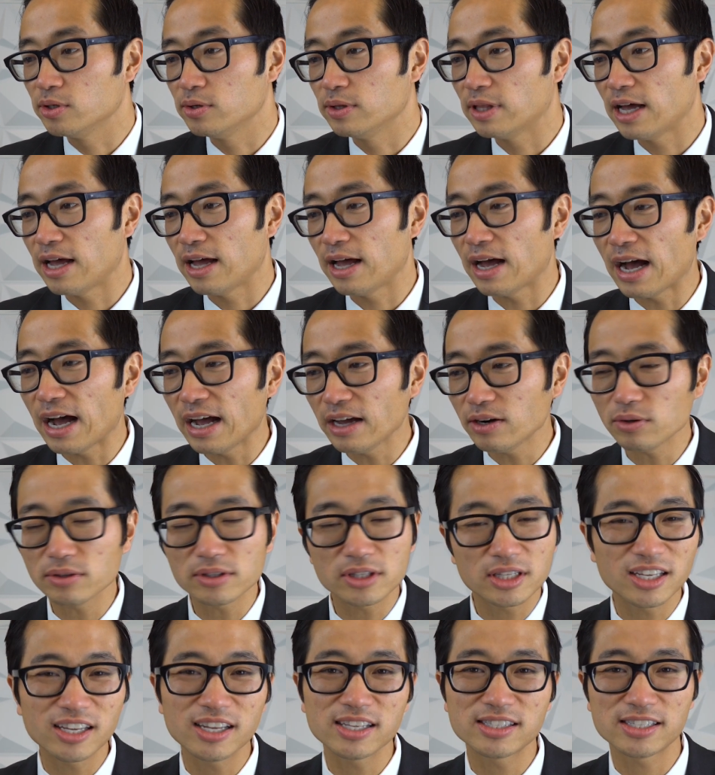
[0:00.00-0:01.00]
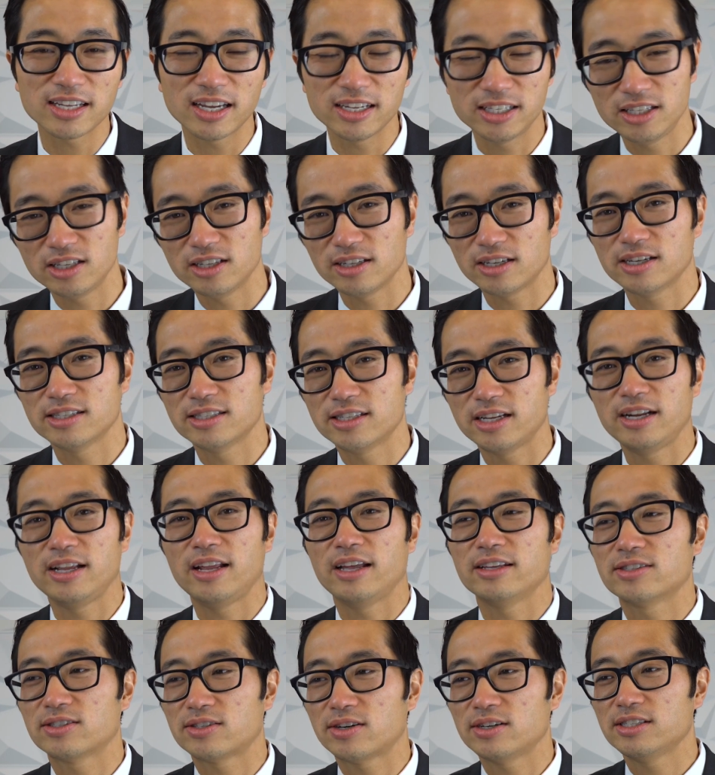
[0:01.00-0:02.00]
do that. I don't think it's ideal because then
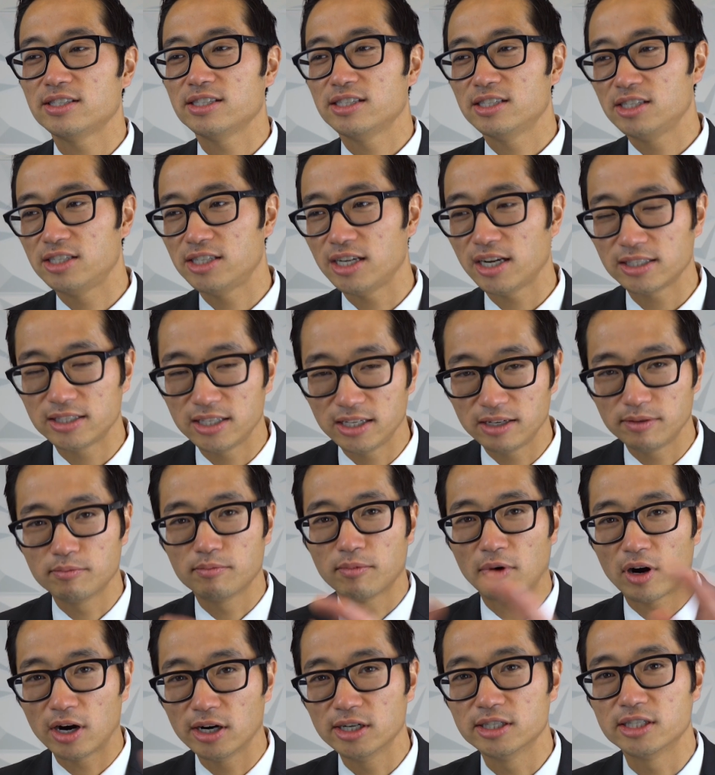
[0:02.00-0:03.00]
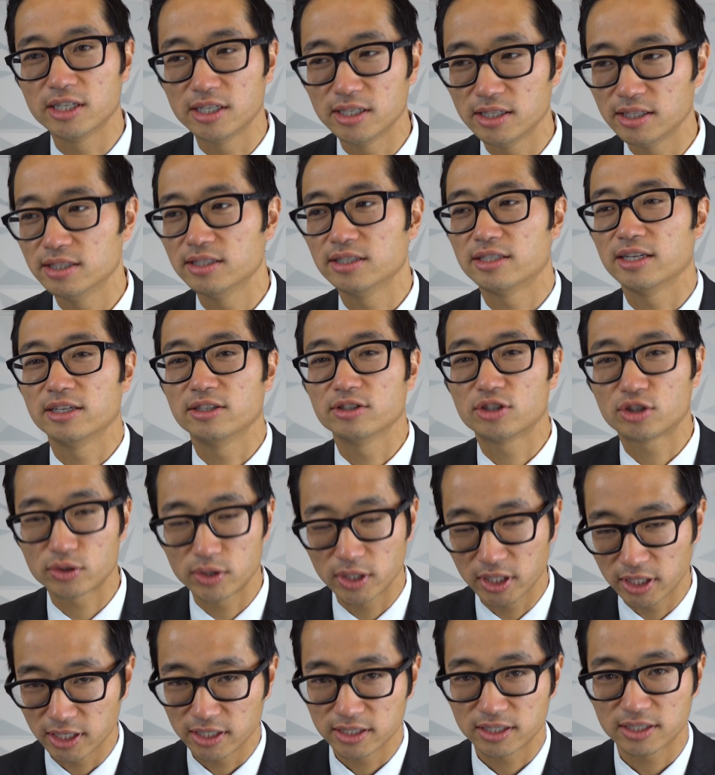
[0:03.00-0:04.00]
it starts injecting margins and
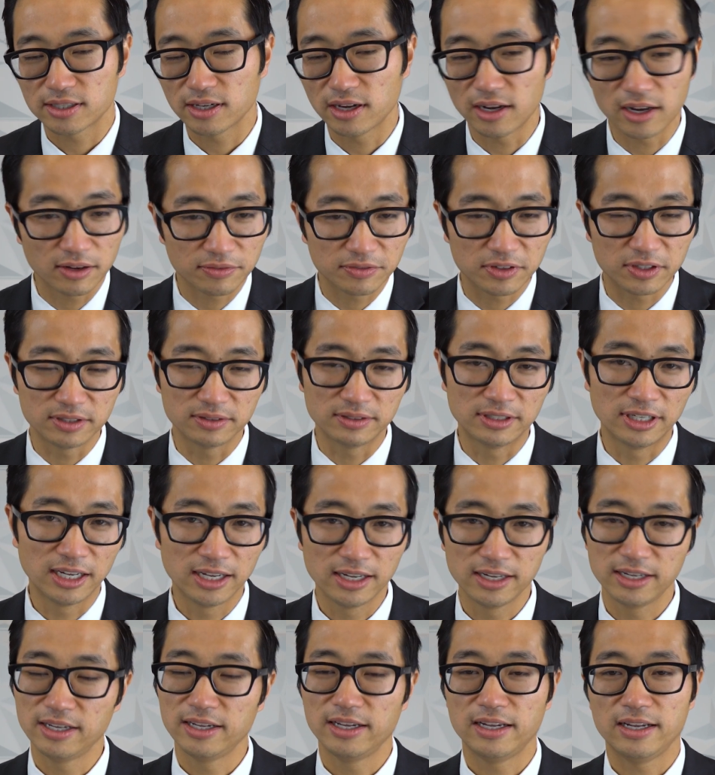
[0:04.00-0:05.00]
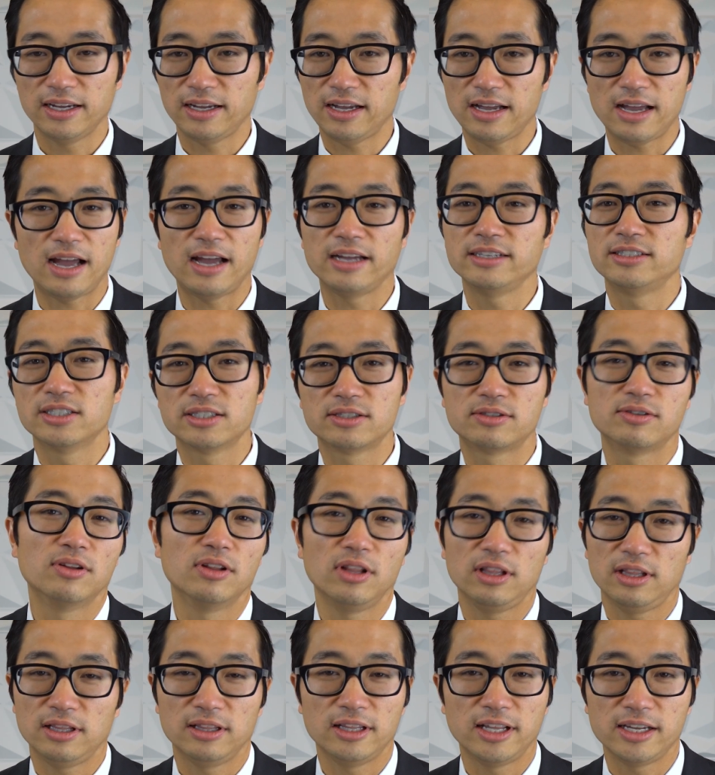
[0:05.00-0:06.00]
shrinking stuff, and I
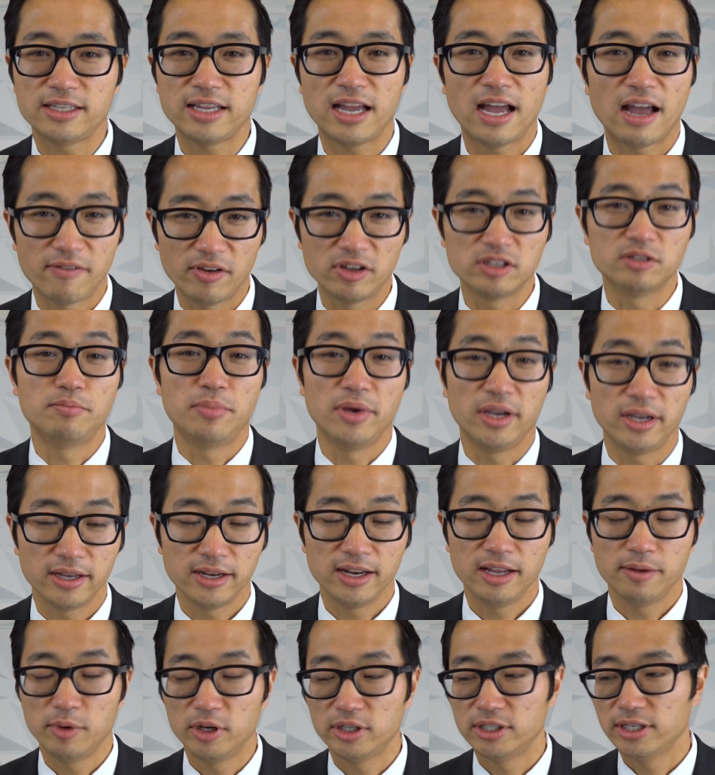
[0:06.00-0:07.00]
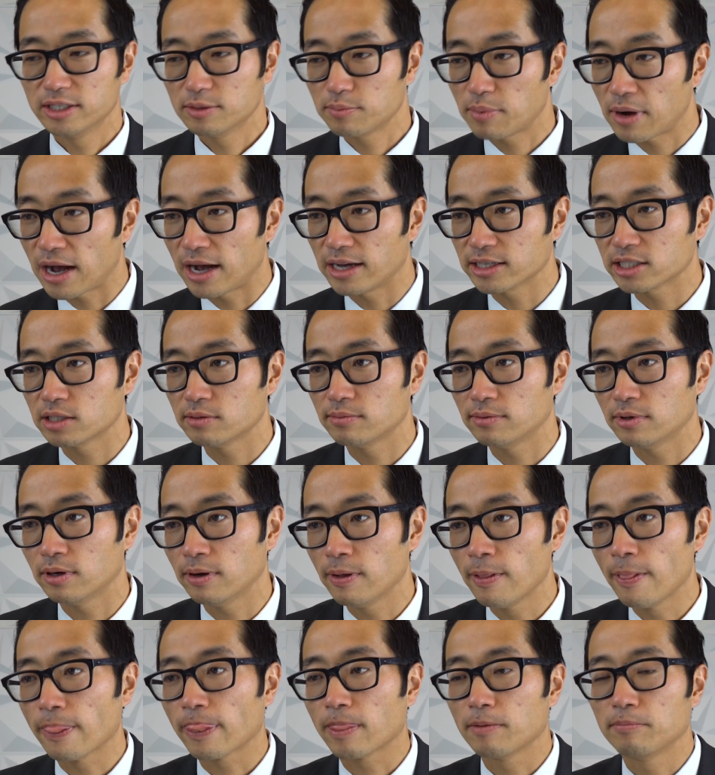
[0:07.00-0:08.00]
just like to have as big an image as
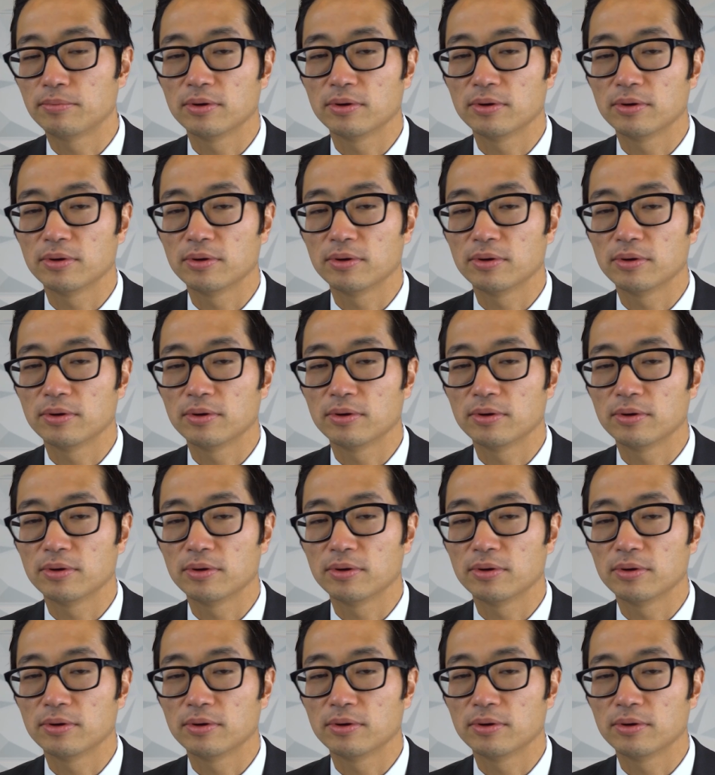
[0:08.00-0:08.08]
possible.